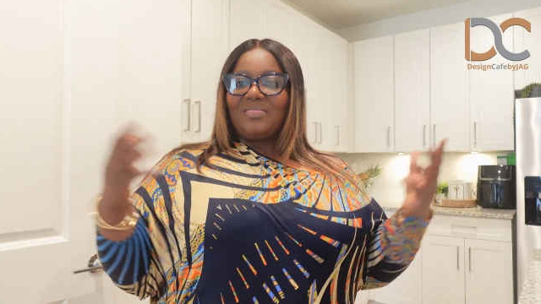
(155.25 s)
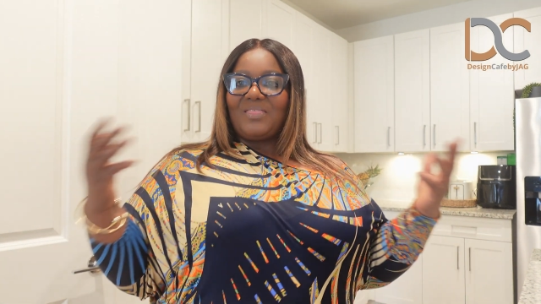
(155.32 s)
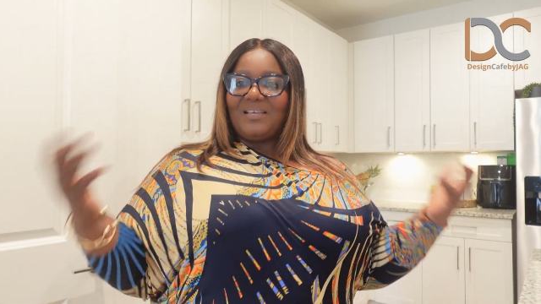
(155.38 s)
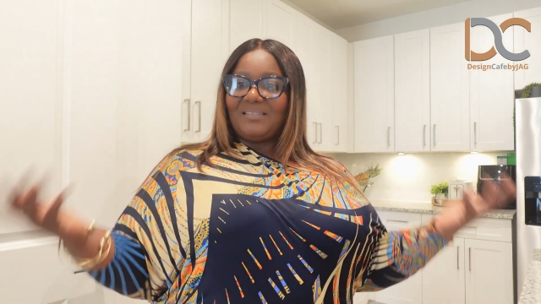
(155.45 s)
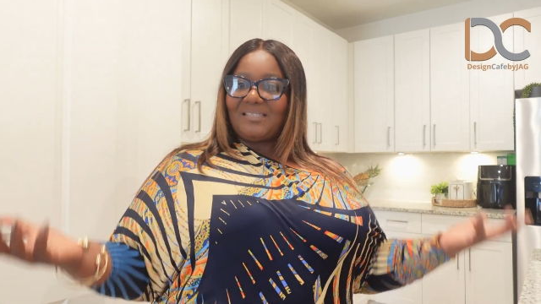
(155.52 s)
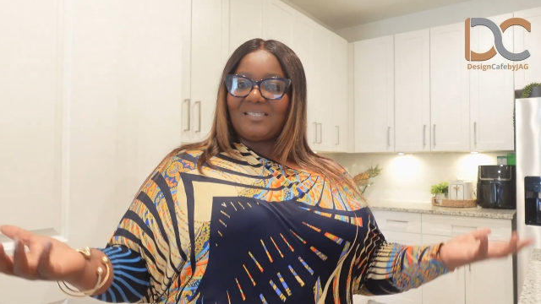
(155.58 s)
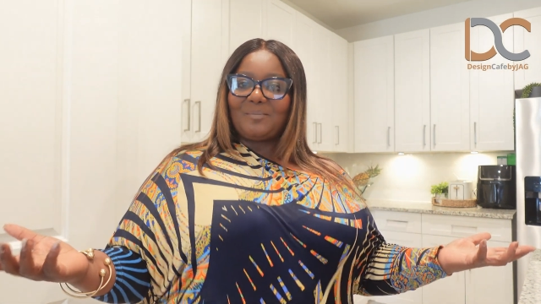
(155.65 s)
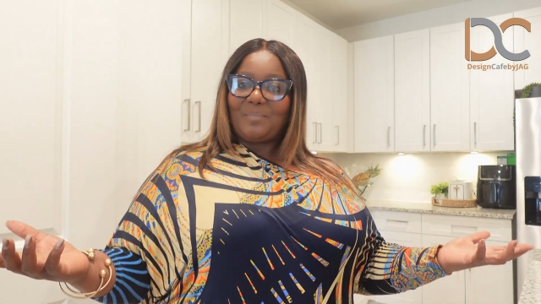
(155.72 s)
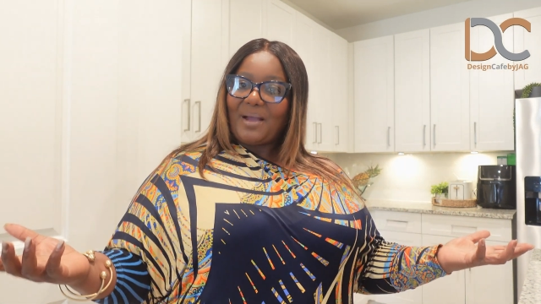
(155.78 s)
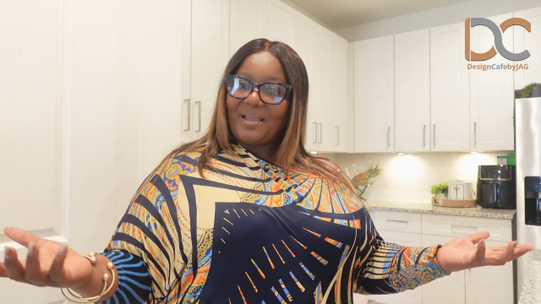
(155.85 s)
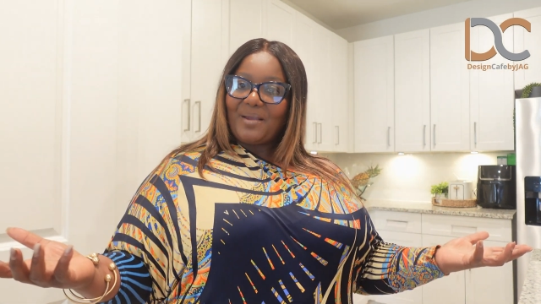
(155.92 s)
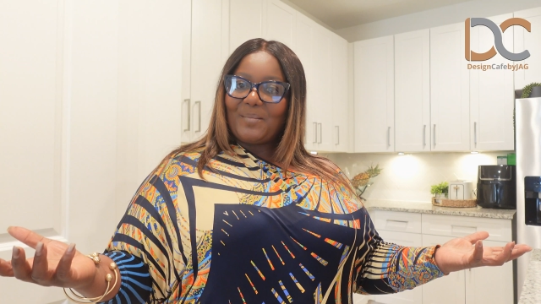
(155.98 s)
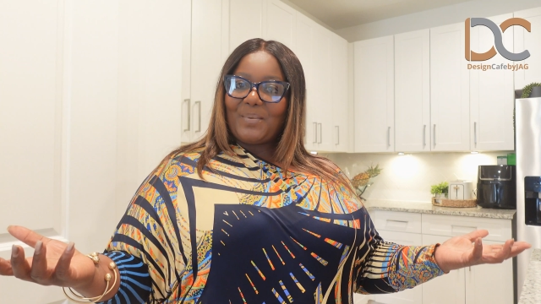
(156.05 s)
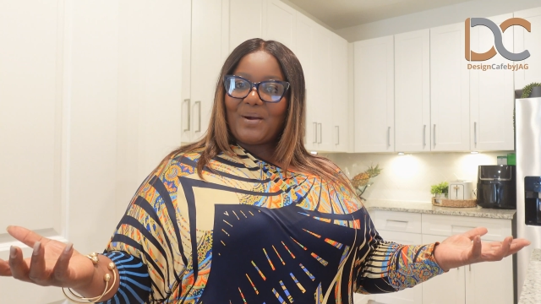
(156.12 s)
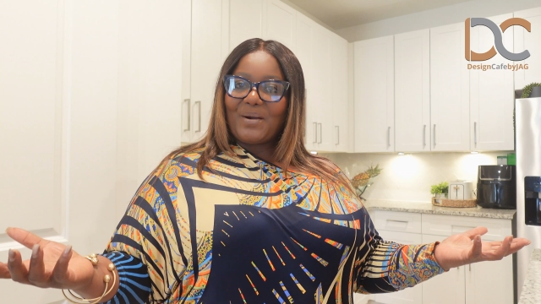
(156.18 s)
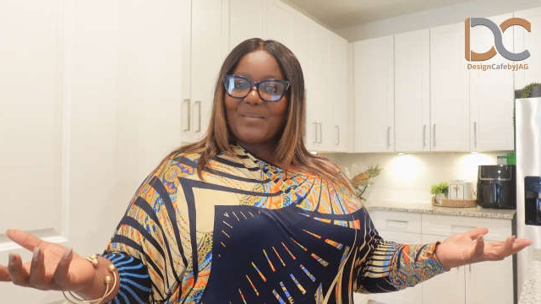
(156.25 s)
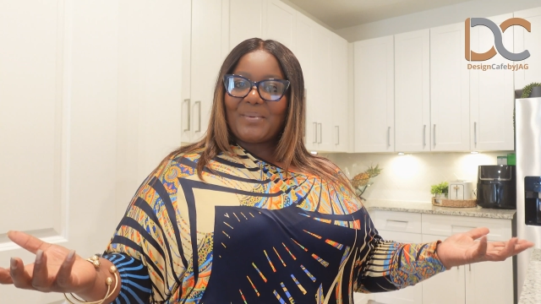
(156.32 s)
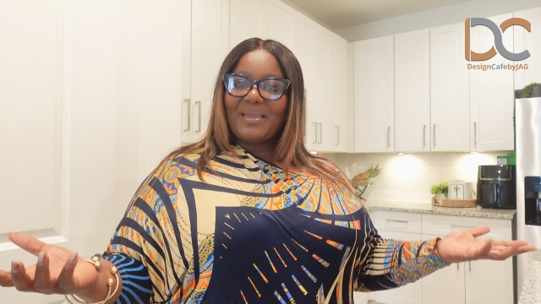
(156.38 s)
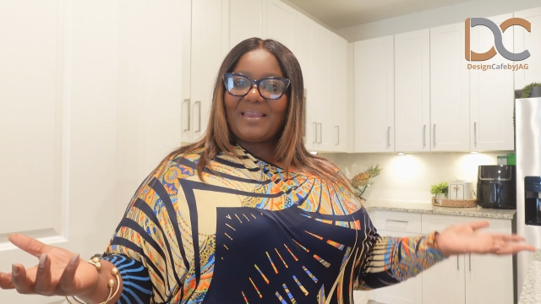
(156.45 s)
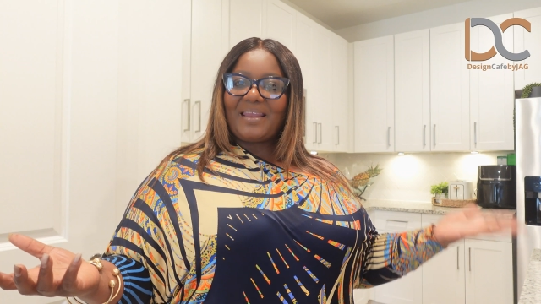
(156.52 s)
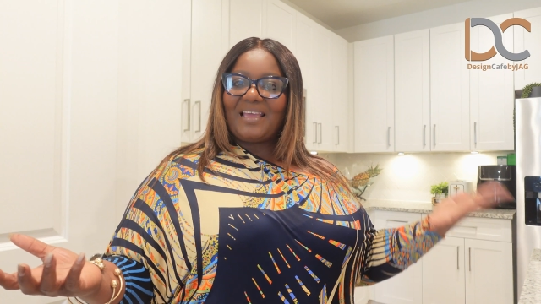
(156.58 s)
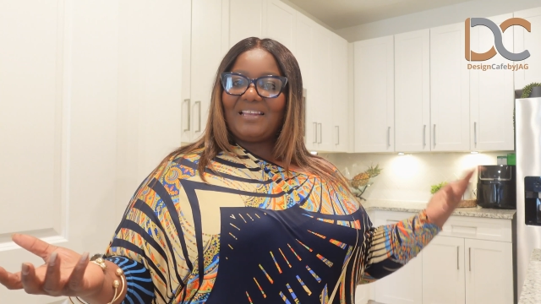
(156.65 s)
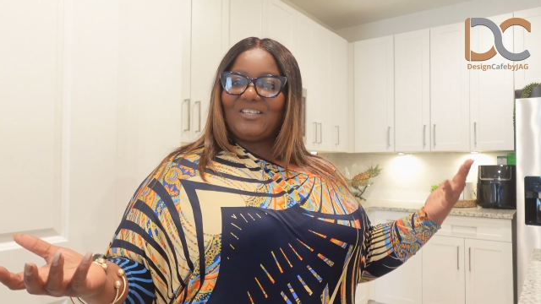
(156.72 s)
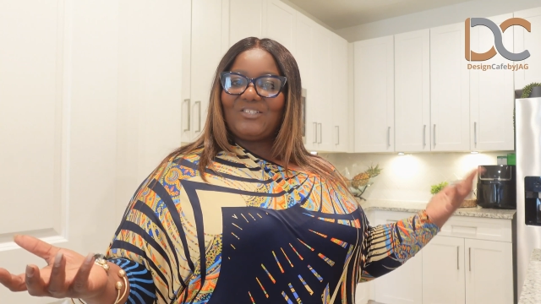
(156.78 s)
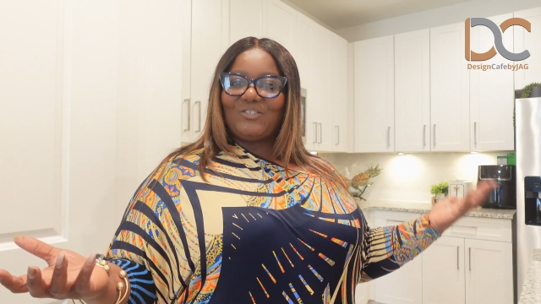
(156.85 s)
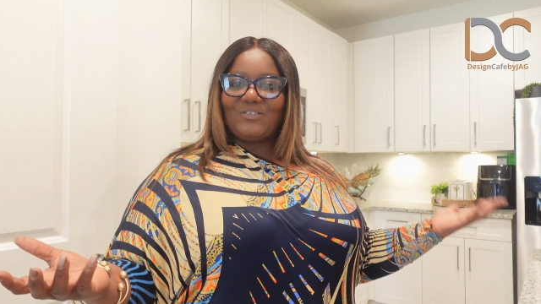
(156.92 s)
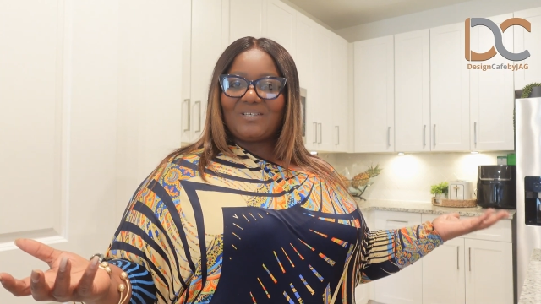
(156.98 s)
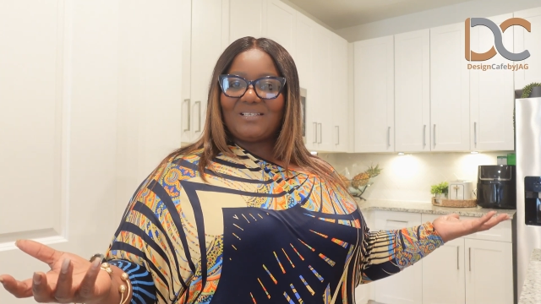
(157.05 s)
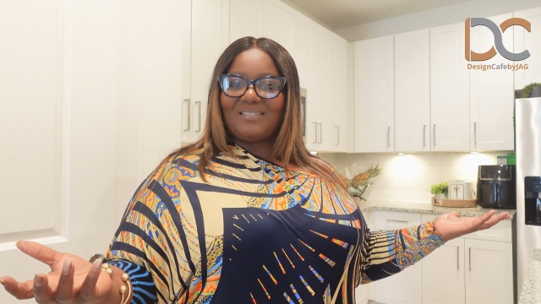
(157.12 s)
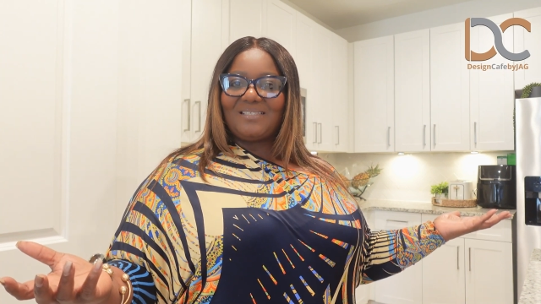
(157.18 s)
This is my apartment, and as
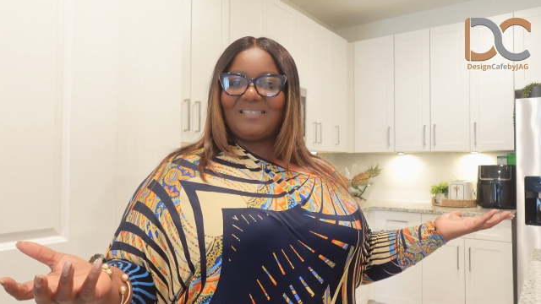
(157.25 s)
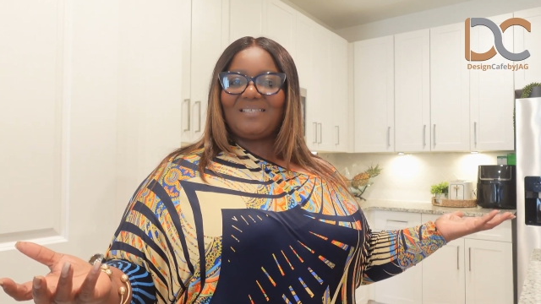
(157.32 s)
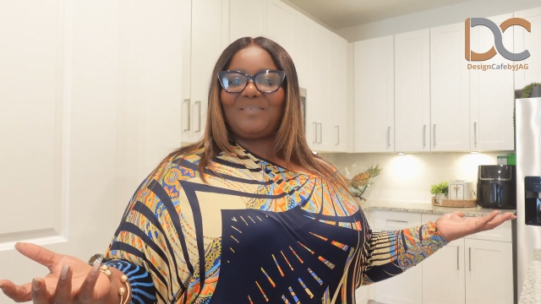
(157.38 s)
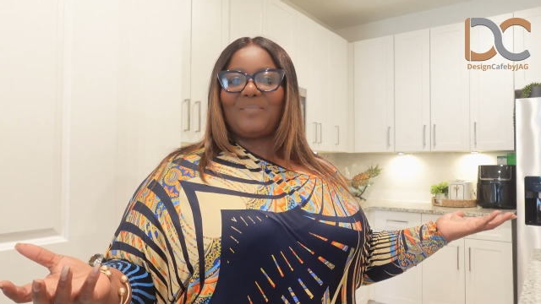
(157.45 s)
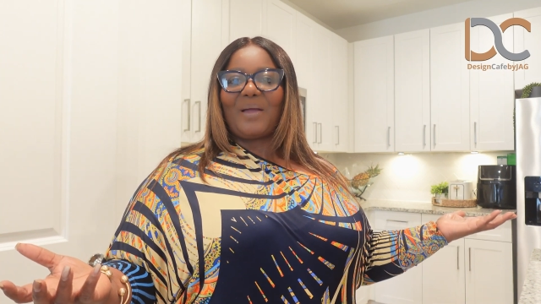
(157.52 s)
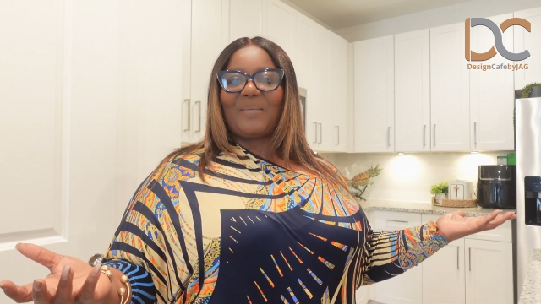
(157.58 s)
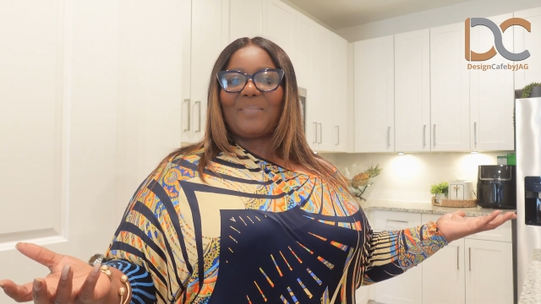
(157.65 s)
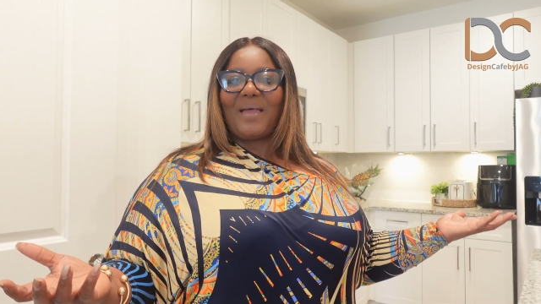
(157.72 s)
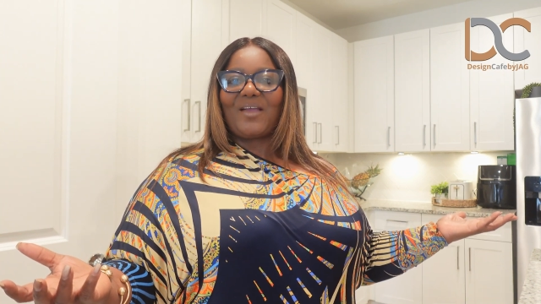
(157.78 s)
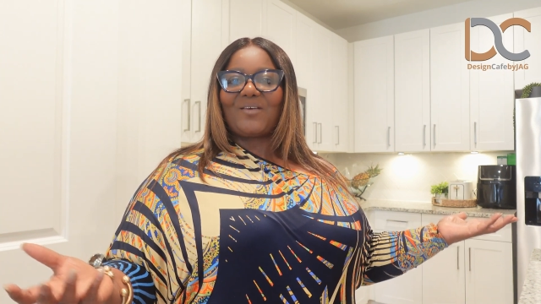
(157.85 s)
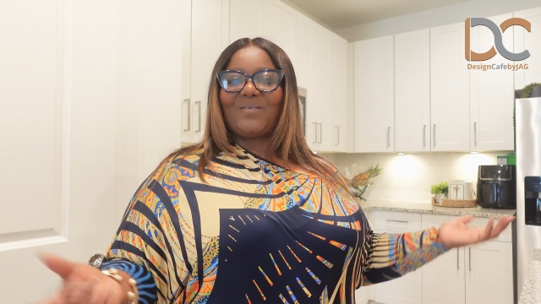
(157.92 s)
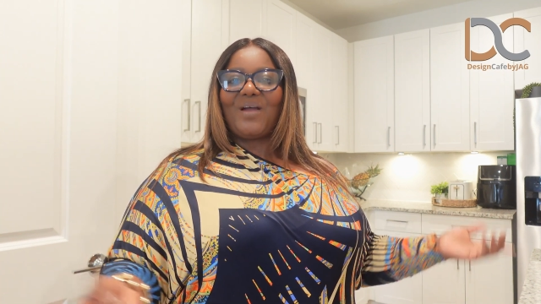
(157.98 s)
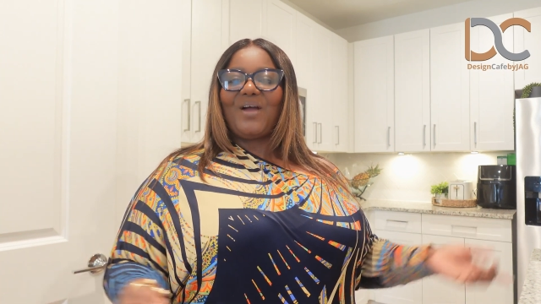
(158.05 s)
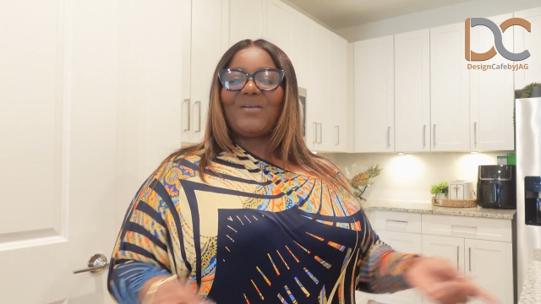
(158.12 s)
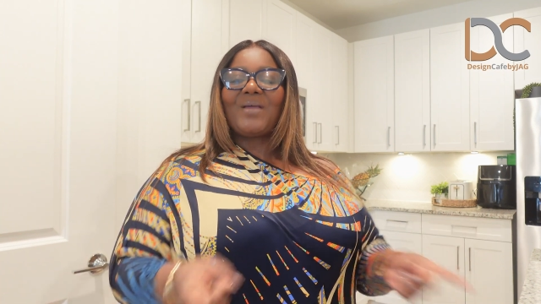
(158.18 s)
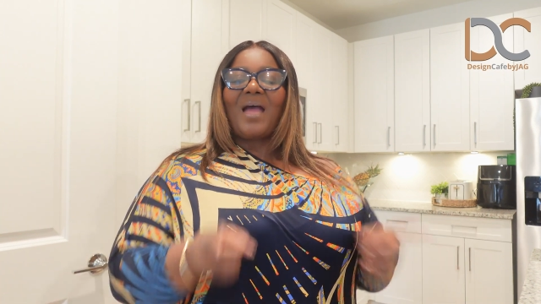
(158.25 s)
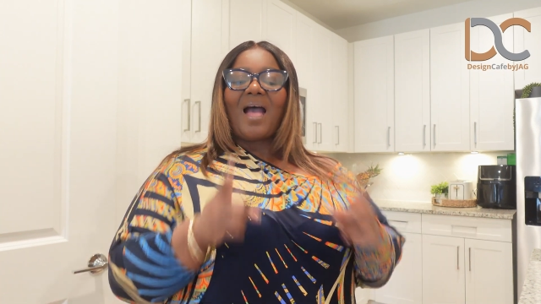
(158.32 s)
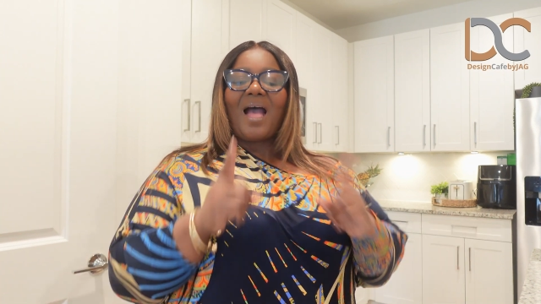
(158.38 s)
you can see in my background,